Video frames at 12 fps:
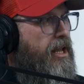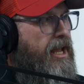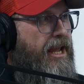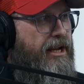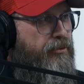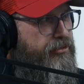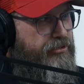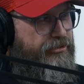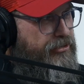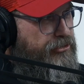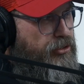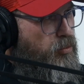And it was just
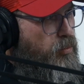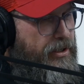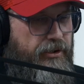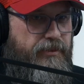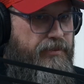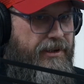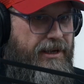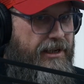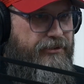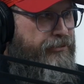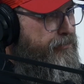such a weird, but I just